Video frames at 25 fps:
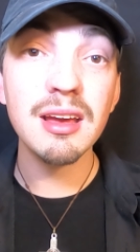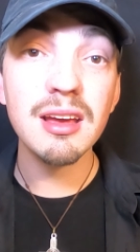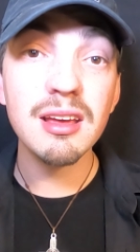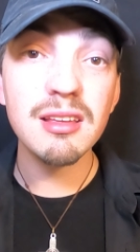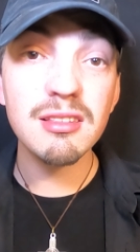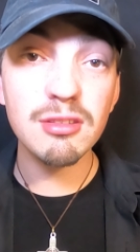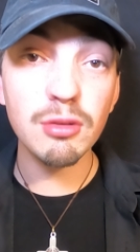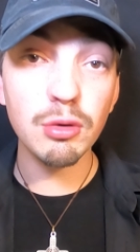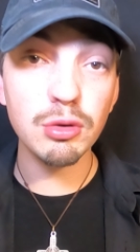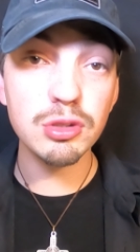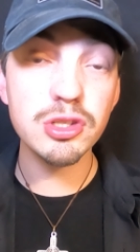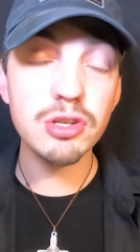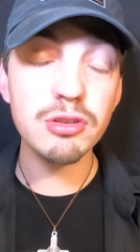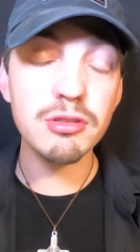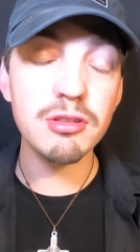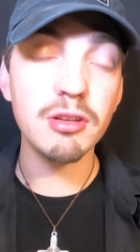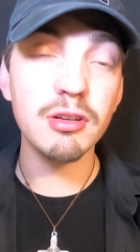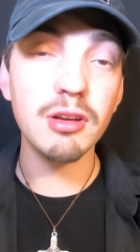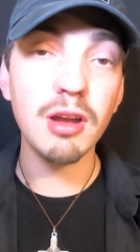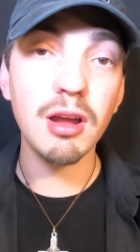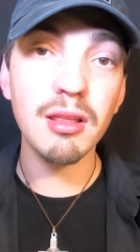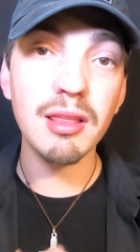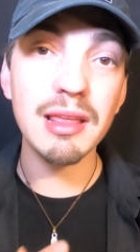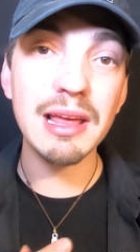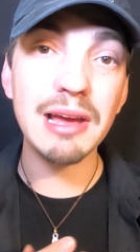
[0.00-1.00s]
Soldiers are
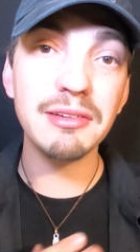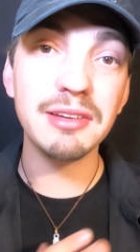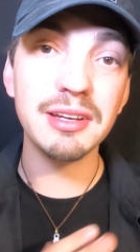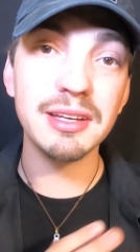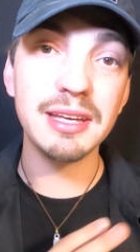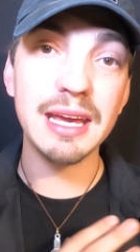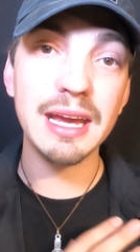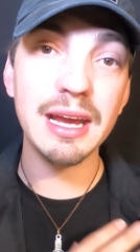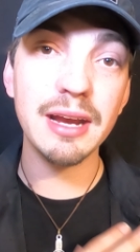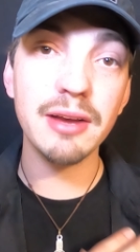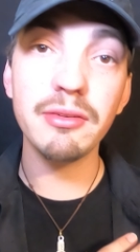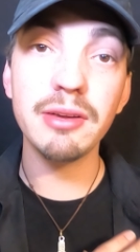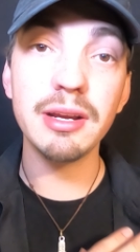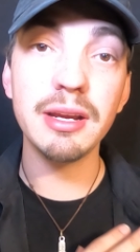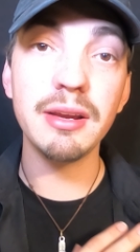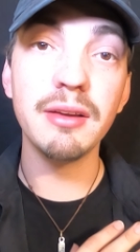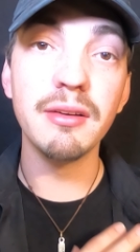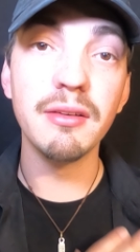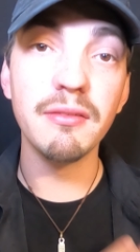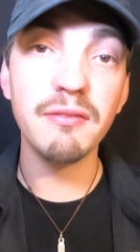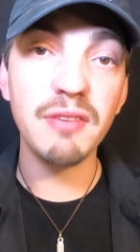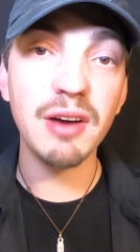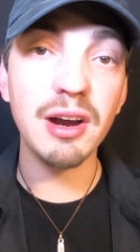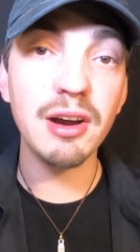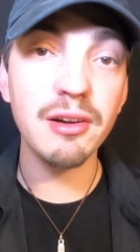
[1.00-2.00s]
not allowed to carry
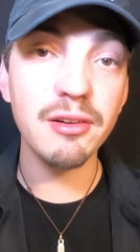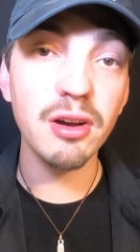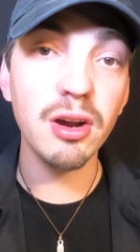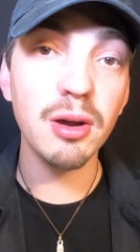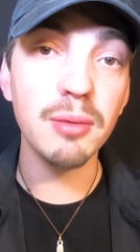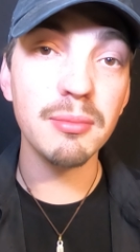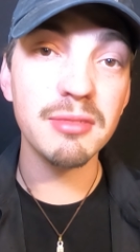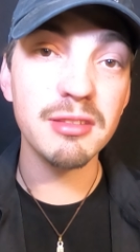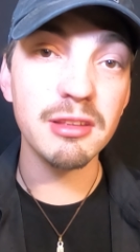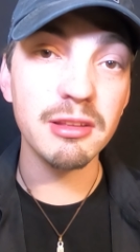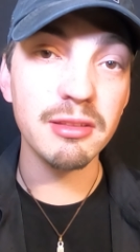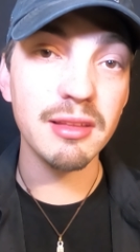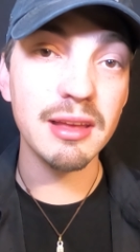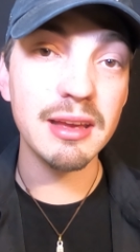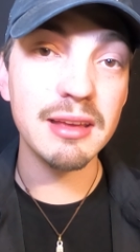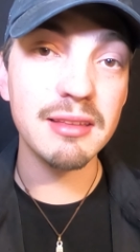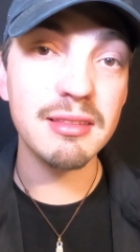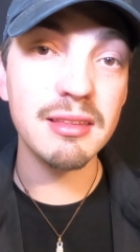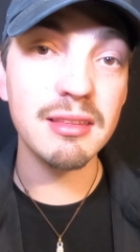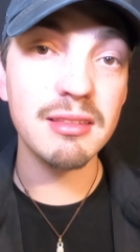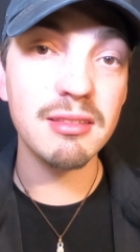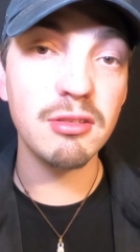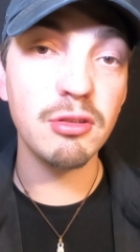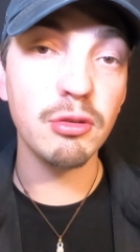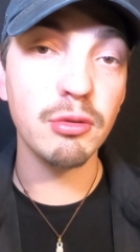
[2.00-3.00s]
firearms unless
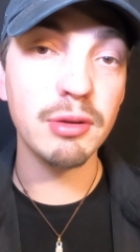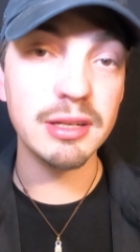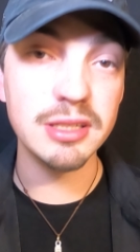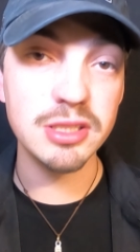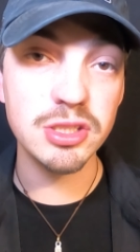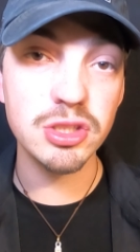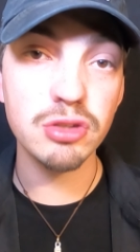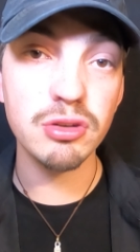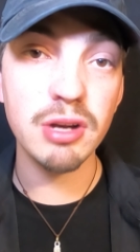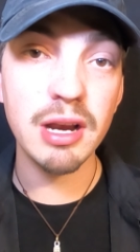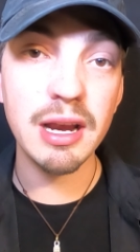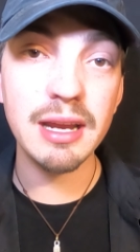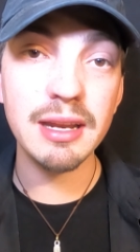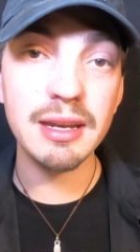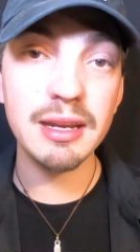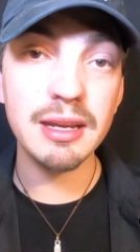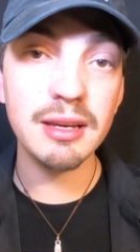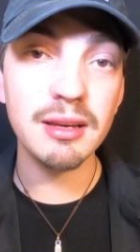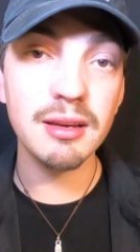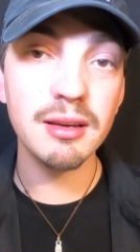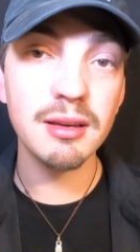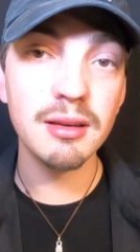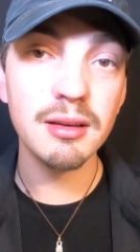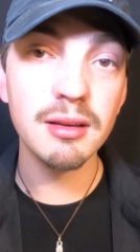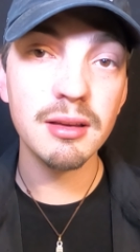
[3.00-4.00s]
it's during
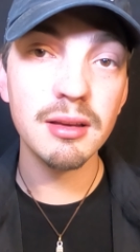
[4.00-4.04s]
training,